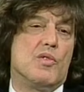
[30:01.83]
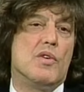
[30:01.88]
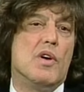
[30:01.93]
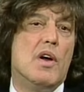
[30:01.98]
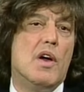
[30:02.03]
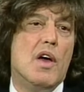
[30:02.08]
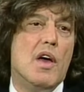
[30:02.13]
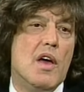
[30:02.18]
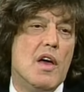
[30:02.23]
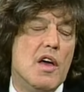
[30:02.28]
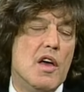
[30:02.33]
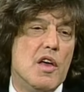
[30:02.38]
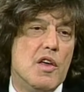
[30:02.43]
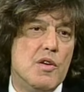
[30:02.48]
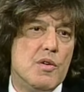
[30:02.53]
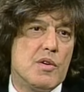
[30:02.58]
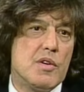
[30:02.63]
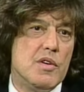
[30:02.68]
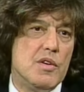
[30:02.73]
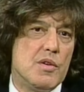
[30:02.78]
You,
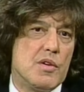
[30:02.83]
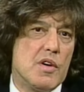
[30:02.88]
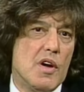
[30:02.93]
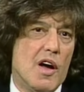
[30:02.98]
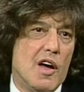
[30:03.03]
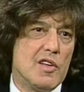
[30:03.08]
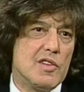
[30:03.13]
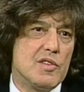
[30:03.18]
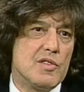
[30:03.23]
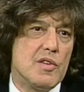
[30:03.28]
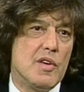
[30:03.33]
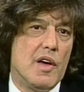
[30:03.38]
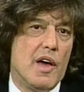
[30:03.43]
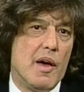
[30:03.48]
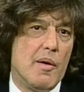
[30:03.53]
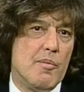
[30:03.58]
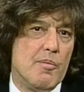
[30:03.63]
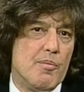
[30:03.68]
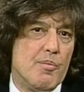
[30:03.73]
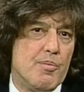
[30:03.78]
you, you can't
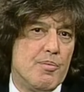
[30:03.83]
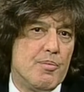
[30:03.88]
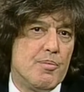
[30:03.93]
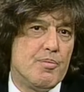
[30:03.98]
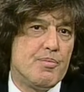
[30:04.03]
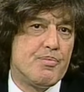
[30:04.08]
um,